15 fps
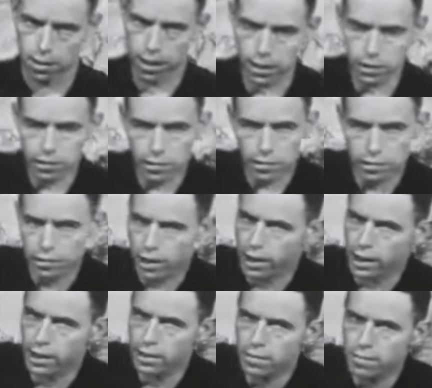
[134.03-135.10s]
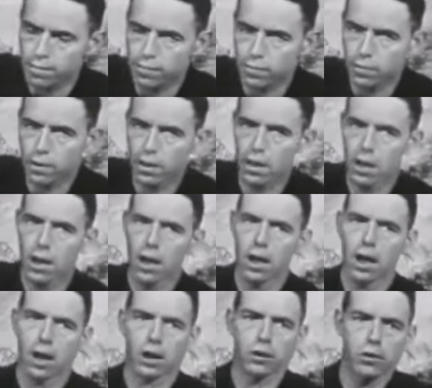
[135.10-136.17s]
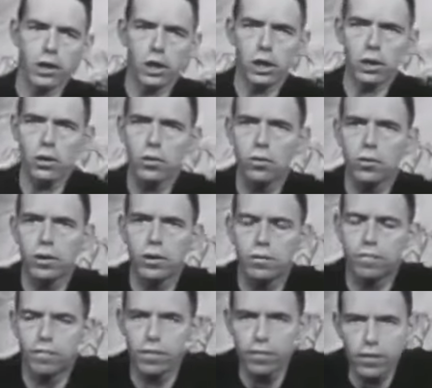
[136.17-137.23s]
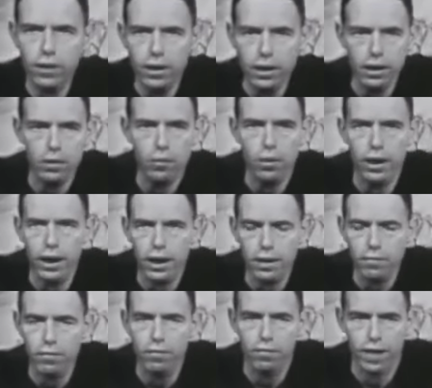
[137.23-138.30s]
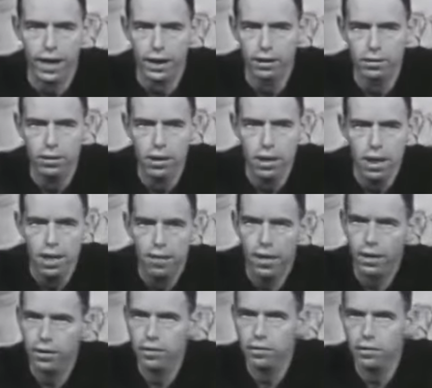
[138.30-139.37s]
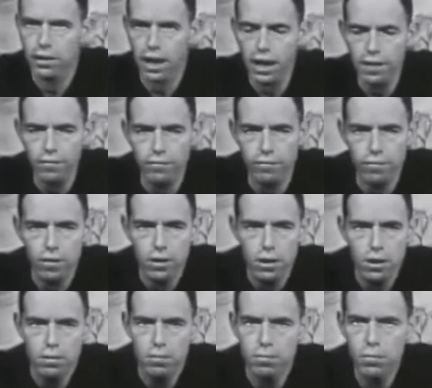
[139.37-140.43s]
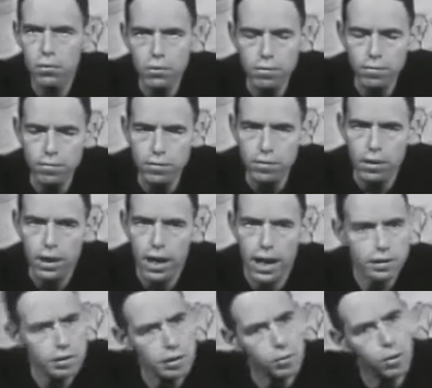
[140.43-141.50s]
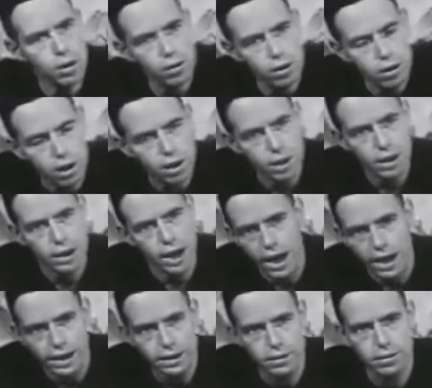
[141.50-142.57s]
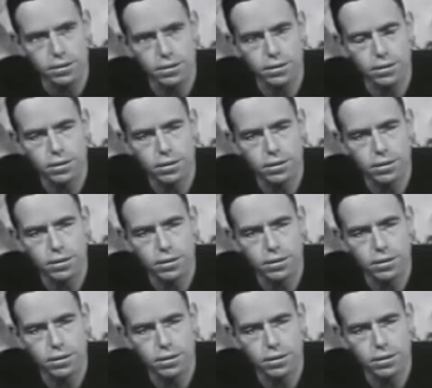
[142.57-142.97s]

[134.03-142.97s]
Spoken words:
That is to say, a creature who is vividly aware of the fact that his life moves, as it were, along a line